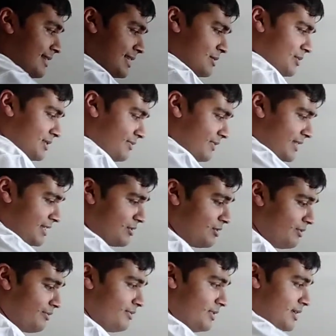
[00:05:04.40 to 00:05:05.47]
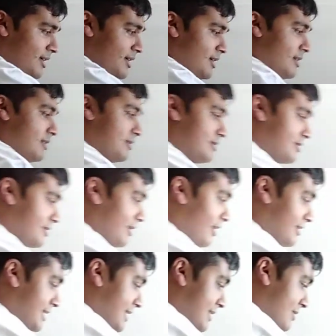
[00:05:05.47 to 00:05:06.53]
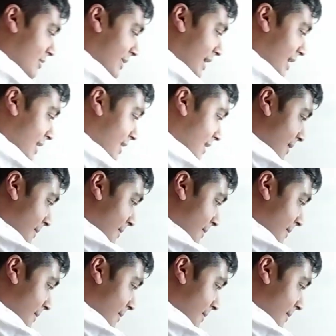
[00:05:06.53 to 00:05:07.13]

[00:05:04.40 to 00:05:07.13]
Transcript: this one's for this sort of slanted square,